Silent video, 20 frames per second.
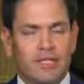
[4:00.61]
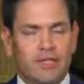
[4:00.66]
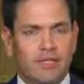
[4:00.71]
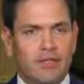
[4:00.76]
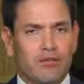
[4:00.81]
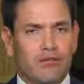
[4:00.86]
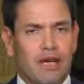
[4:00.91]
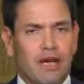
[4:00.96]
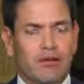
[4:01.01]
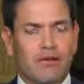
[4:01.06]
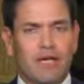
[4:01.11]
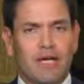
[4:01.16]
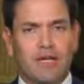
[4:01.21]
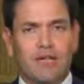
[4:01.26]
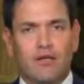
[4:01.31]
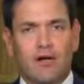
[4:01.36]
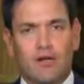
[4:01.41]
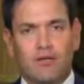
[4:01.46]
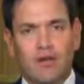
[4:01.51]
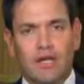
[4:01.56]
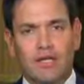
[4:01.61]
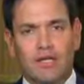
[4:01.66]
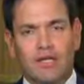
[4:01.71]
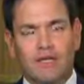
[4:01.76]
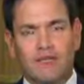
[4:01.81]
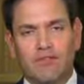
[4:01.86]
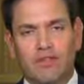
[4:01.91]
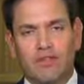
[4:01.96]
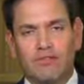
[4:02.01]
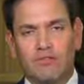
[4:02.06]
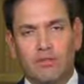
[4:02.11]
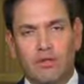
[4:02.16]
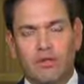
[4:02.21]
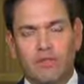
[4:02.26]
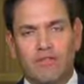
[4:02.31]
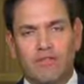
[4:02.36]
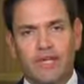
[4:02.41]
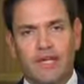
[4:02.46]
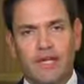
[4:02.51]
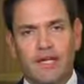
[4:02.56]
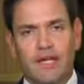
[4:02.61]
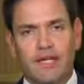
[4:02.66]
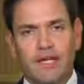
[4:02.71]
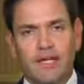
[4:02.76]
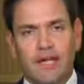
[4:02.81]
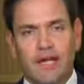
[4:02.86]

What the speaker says: that you've outlined already of this sort of thing.